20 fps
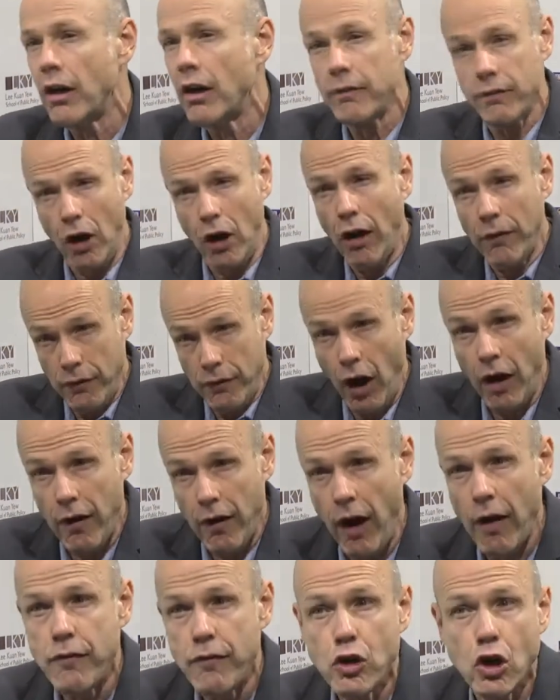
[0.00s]

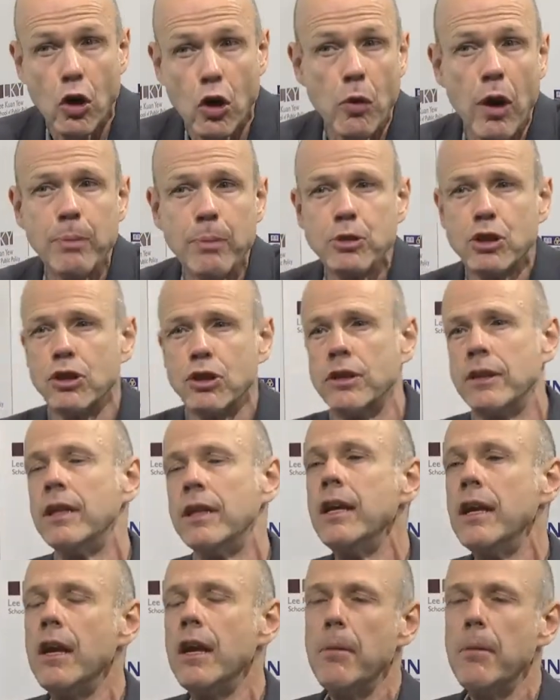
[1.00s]
of corruption.